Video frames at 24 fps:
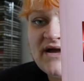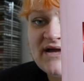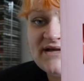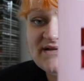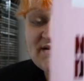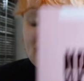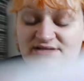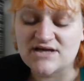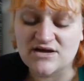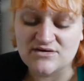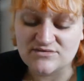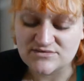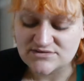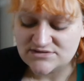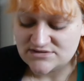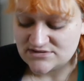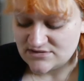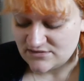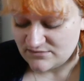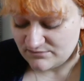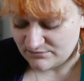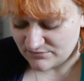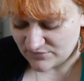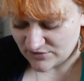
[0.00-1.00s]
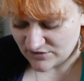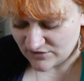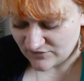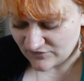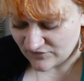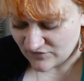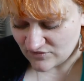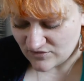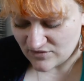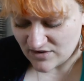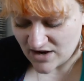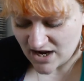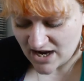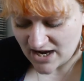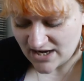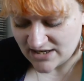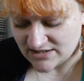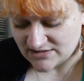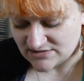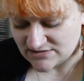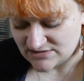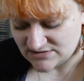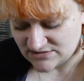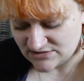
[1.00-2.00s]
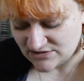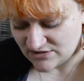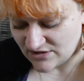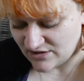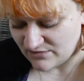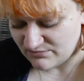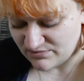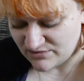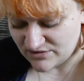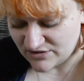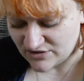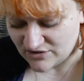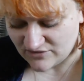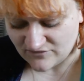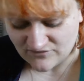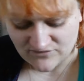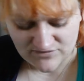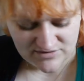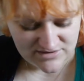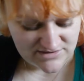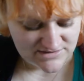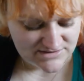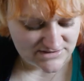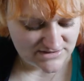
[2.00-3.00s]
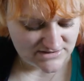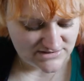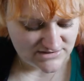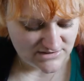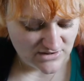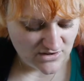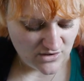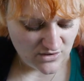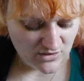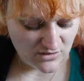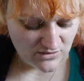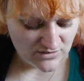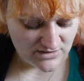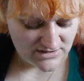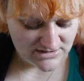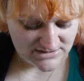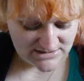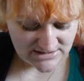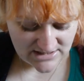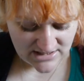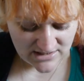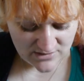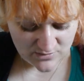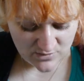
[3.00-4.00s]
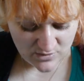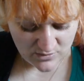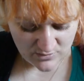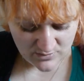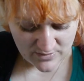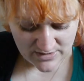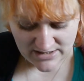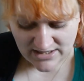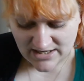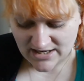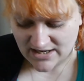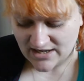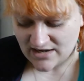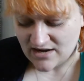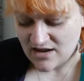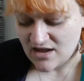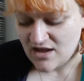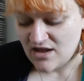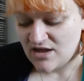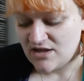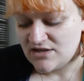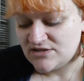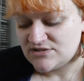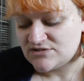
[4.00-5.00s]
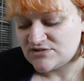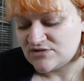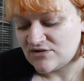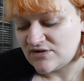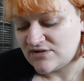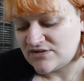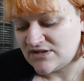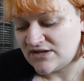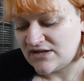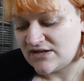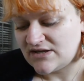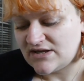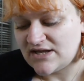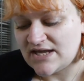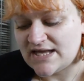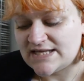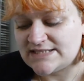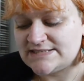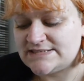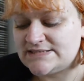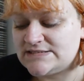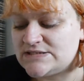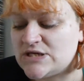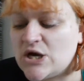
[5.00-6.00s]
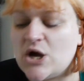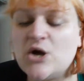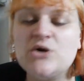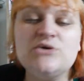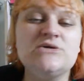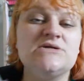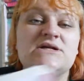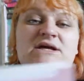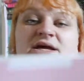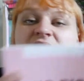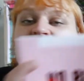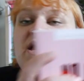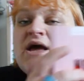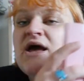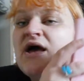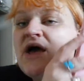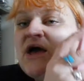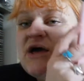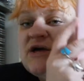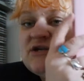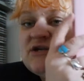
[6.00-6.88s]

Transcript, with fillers: It sounds beautiful, and you know, body confidence is honestly what we need, so I think it's totally